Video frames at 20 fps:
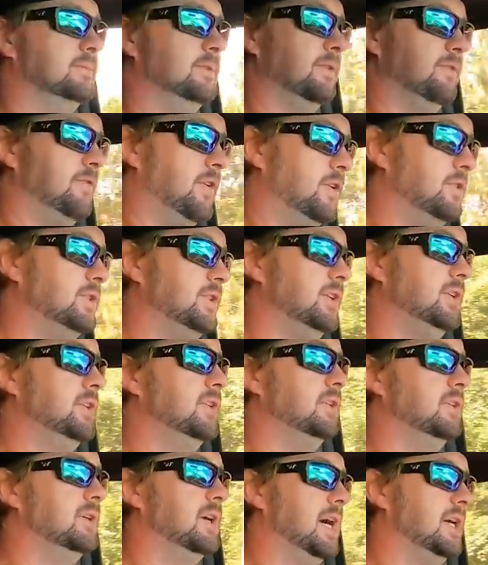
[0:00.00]
The first
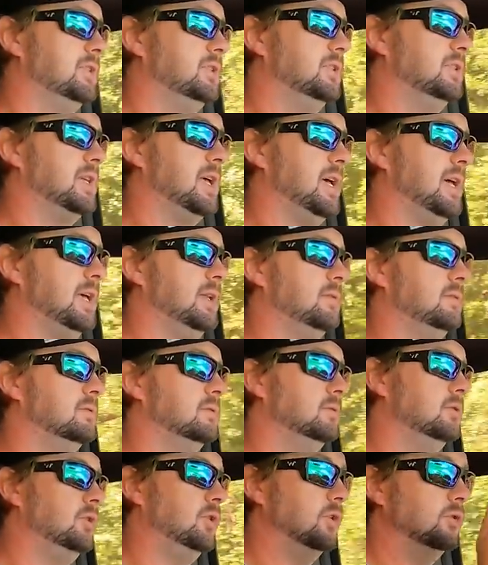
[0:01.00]
year I just had,
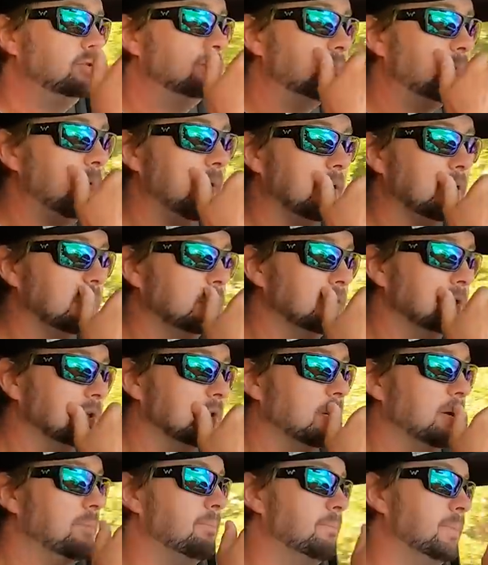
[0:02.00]
you know, some bad luck,
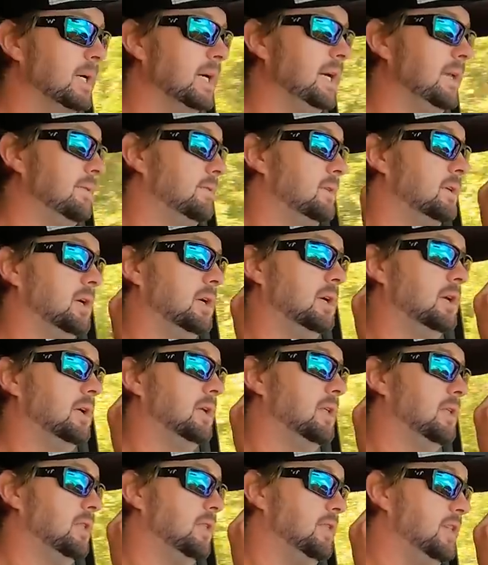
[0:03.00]
but
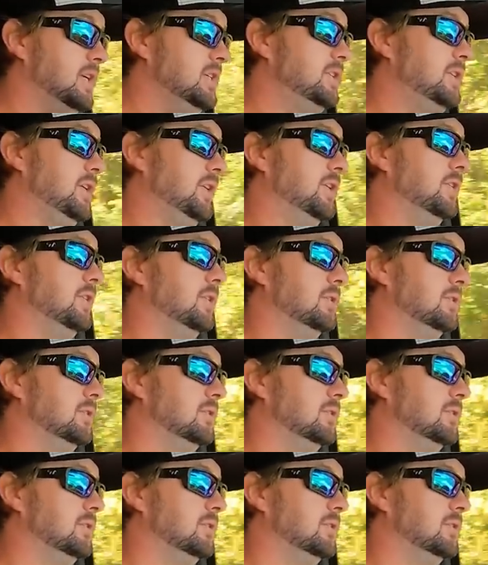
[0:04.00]
this year